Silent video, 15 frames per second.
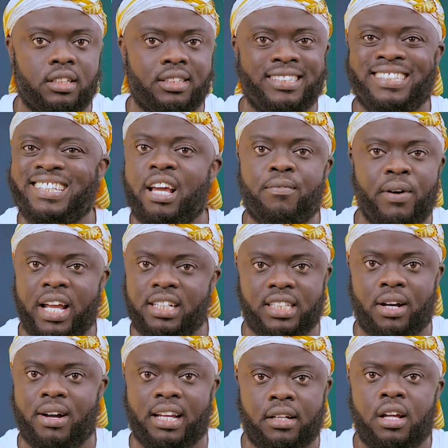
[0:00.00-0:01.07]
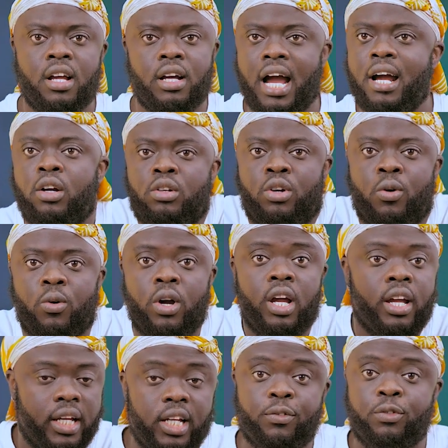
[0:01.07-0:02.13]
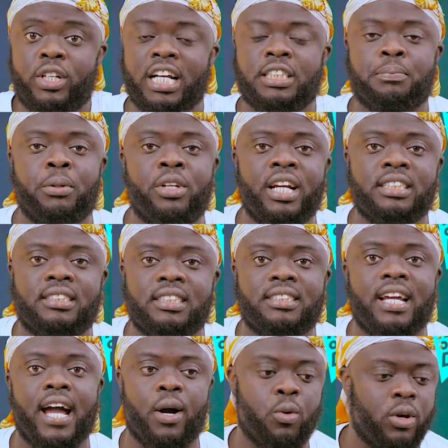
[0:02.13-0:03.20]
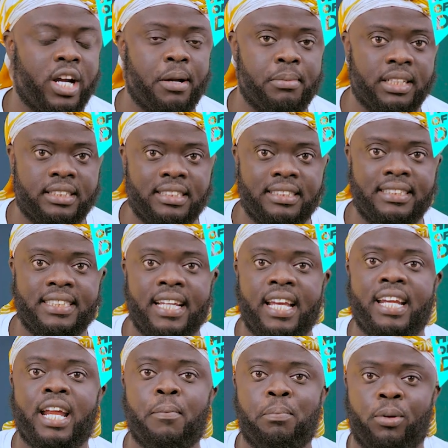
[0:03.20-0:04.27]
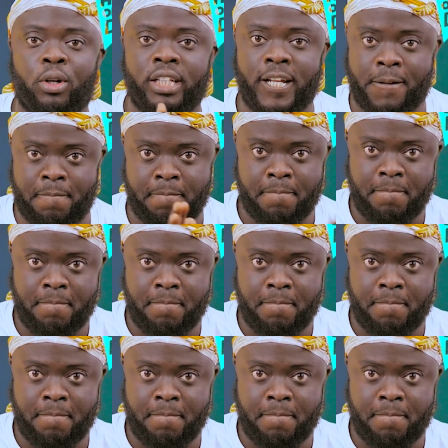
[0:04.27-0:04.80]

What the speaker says: Never in our... I don't know. If we experience it, I will come and sit here and applaud them.